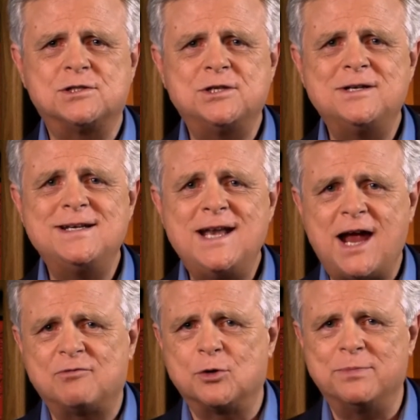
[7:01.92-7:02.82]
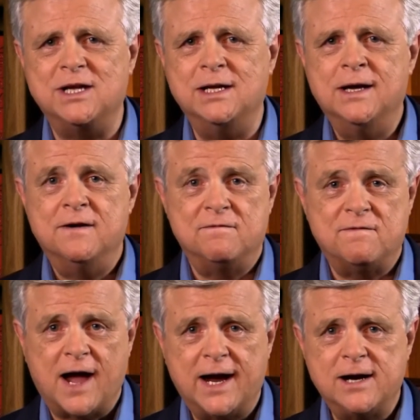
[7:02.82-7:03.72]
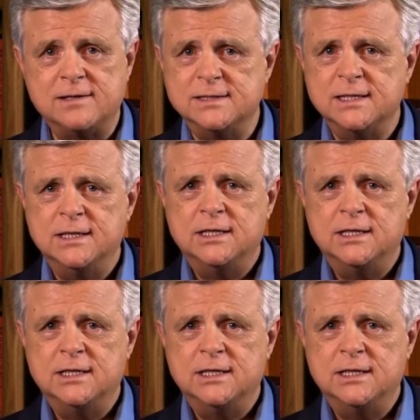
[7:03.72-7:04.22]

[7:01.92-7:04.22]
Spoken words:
should never be fired,